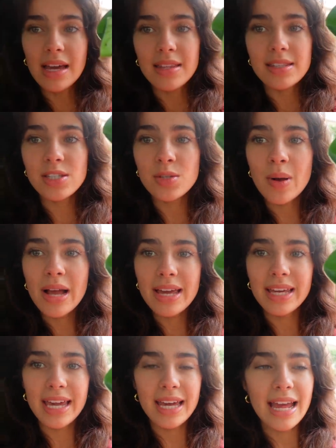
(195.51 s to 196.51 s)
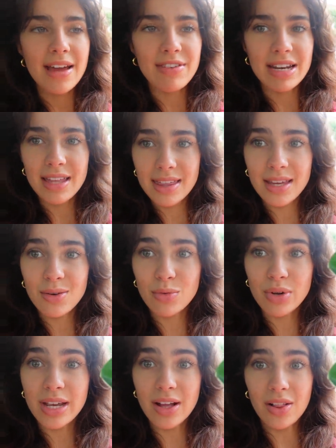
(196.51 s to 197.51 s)
This is why I can't have anything
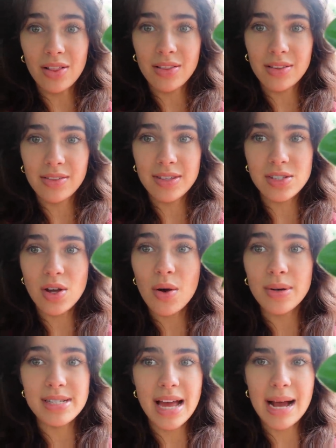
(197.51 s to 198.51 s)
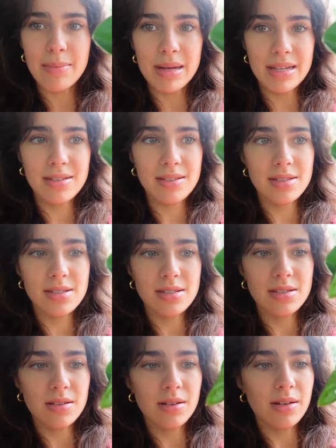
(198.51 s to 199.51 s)
real. This always happens.
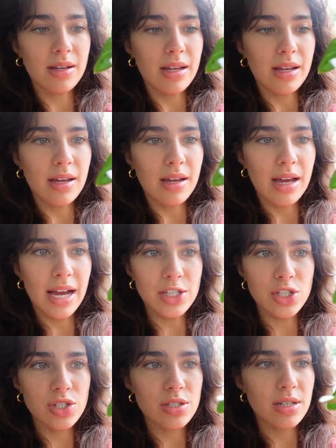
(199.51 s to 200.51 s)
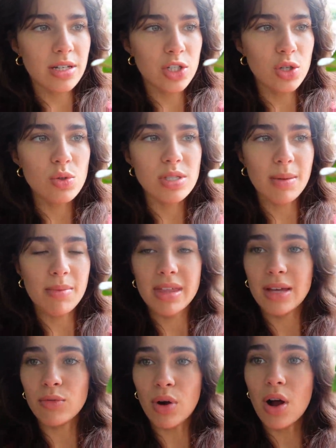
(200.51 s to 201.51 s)
I just do
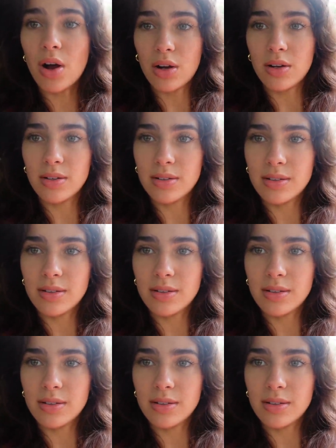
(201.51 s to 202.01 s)
something wrong.